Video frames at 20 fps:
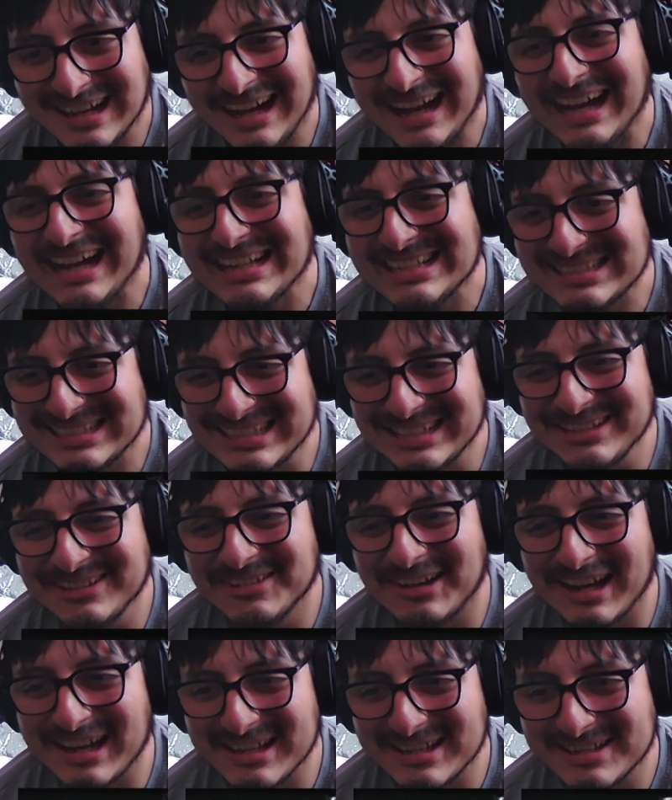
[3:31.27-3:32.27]
I see you,
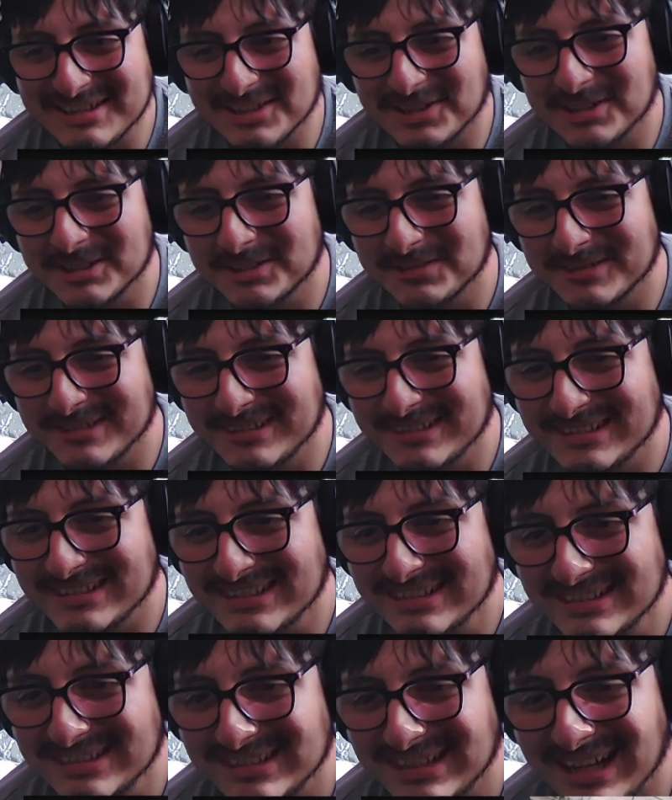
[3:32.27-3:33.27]
IShowSpeed.
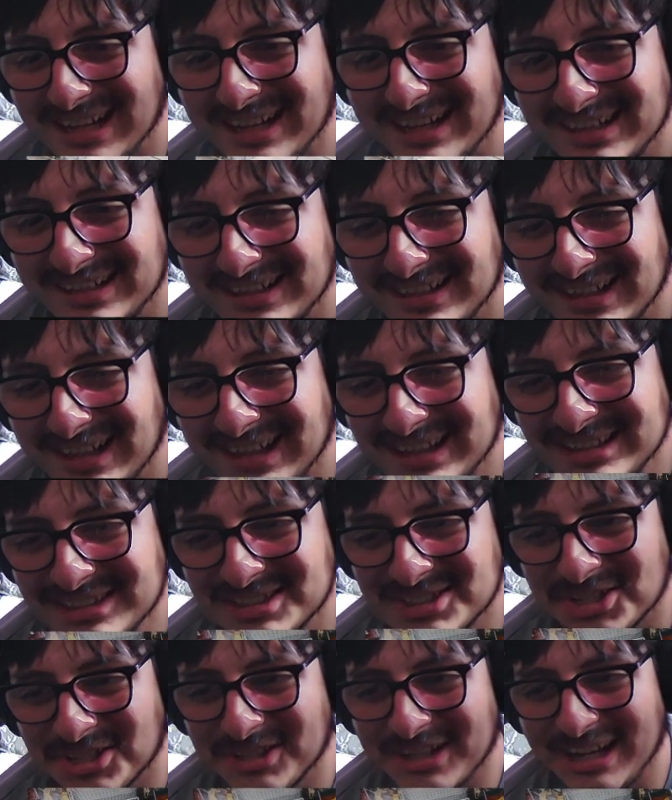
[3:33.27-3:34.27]

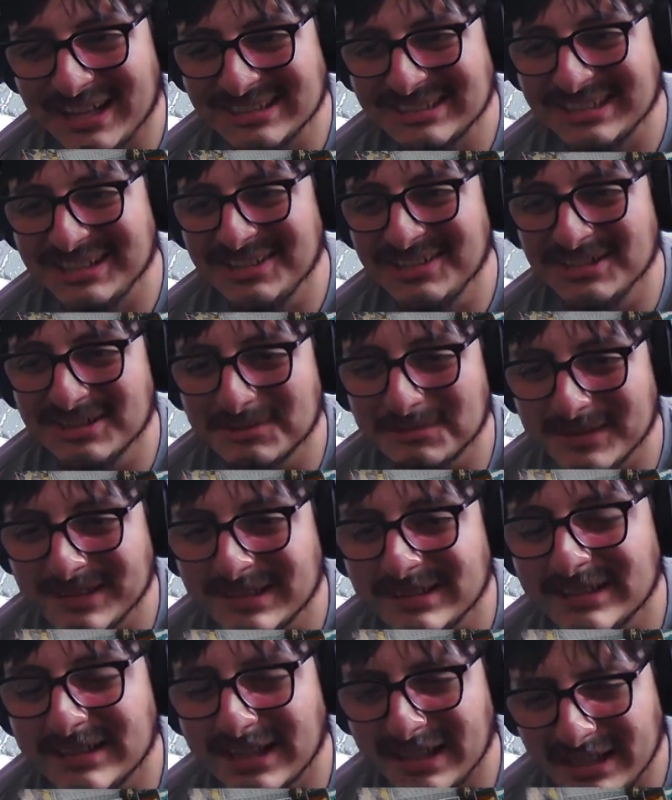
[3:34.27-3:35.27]
I see you speak.
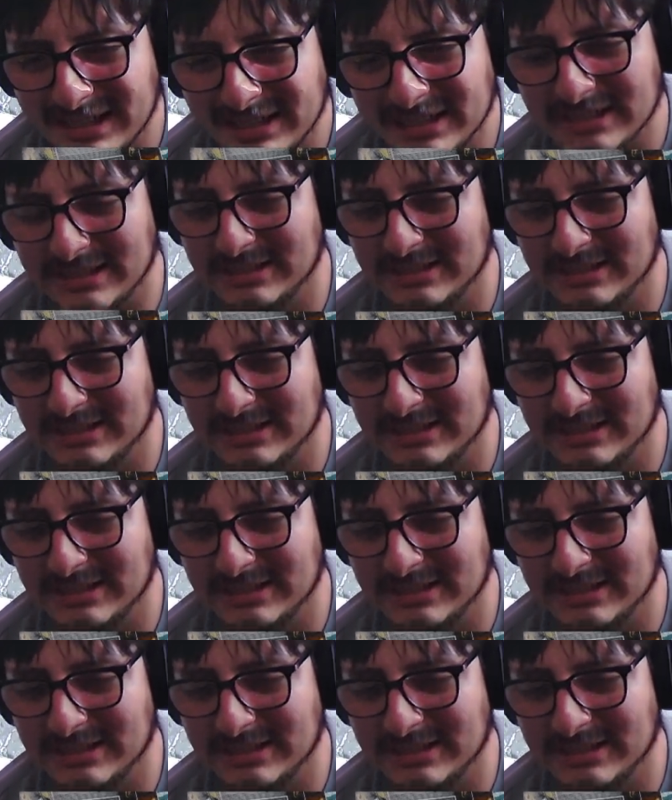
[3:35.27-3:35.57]
Hey.